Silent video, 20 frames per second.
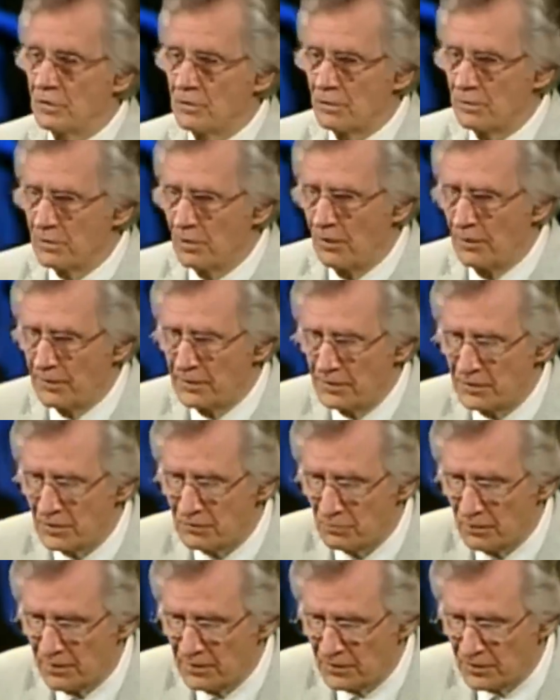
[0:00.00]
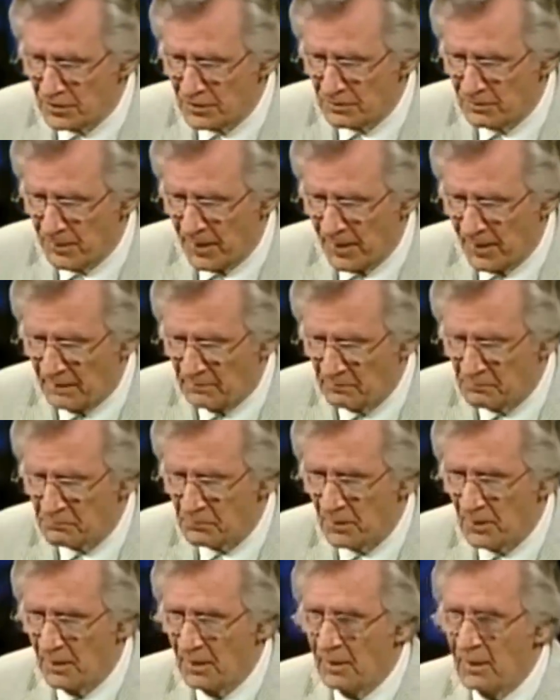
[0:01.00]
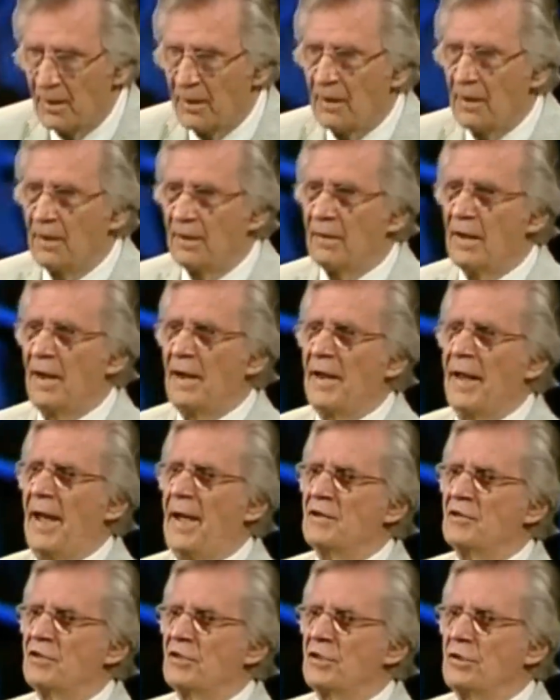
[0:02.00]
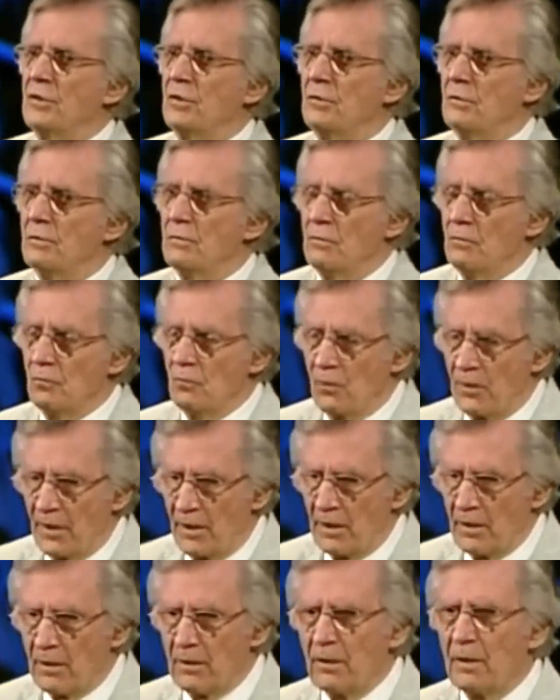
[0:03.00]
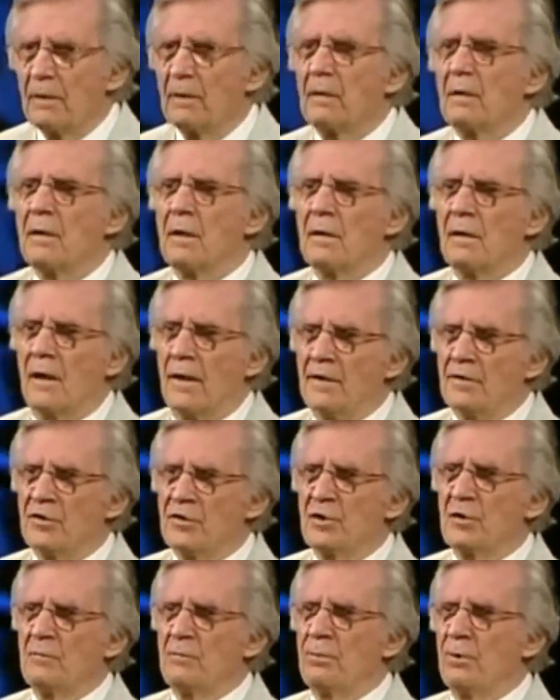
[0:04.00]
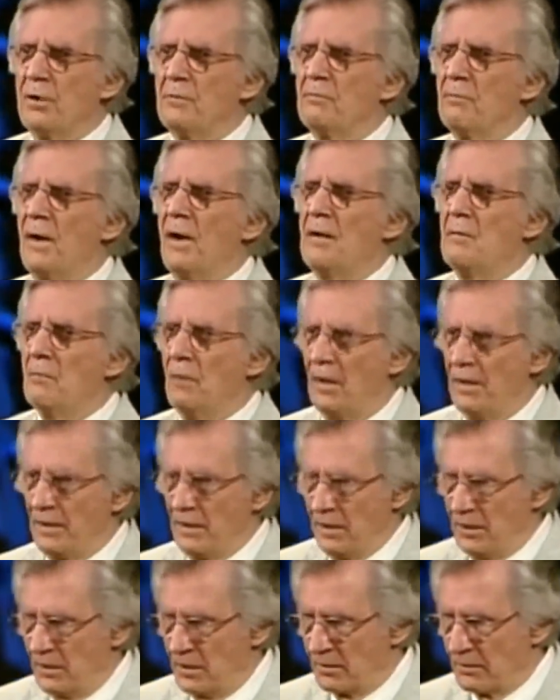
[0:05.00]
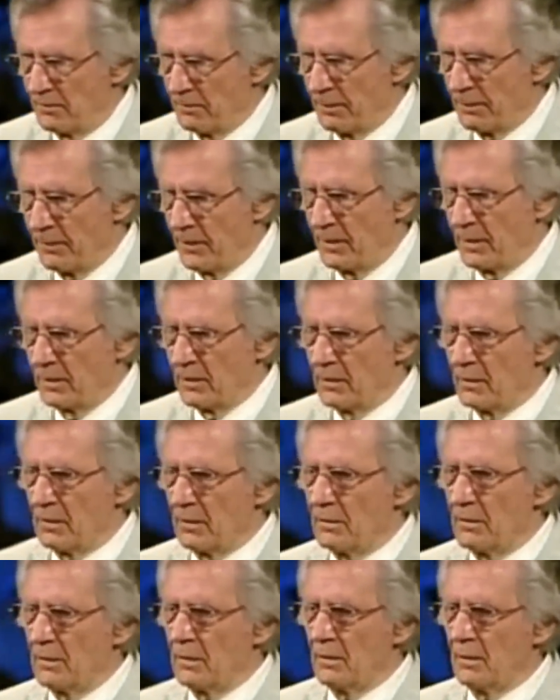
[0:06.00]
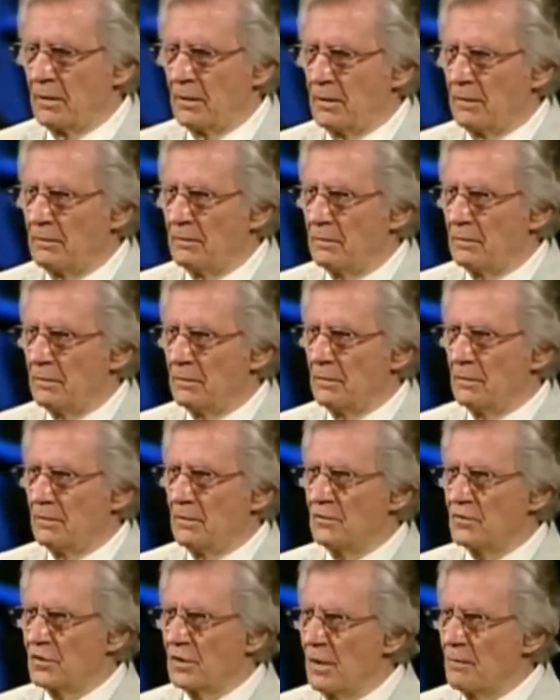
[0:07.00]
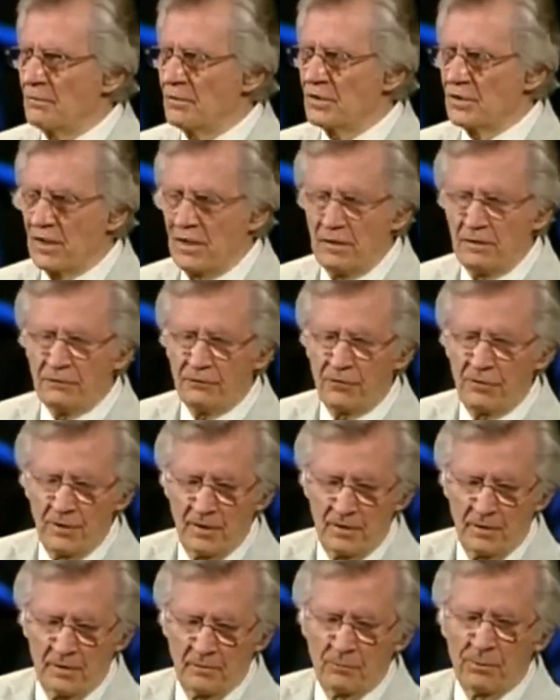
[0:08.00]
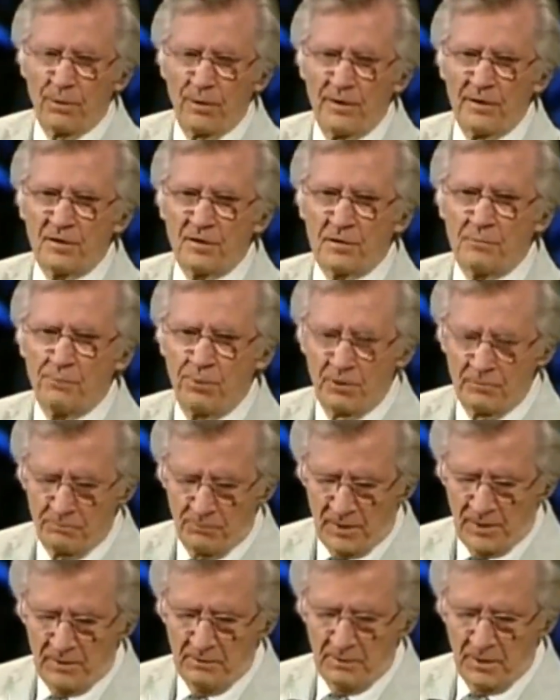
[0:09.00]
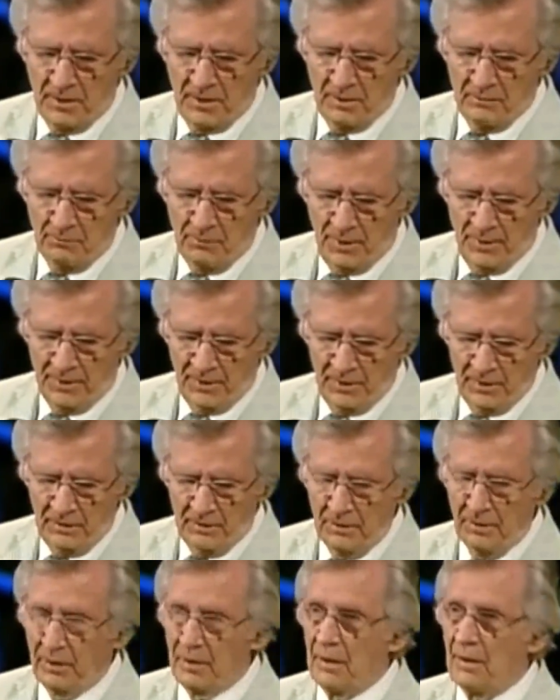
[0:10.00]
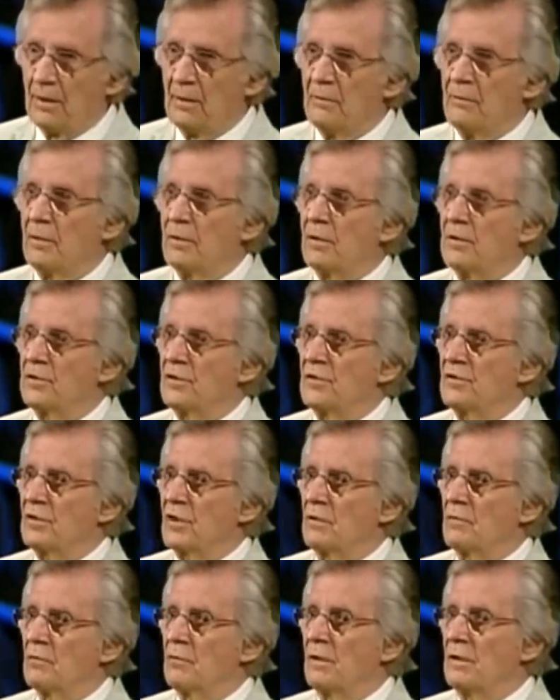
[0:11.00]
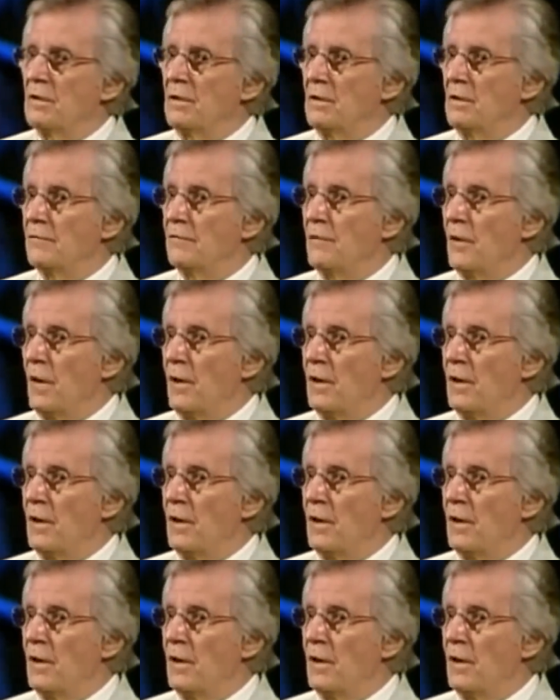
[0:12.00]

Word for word: you're an honest, righteous man. And I ask you where I should put my money, uh, some safe place to put my money, because he said, really, if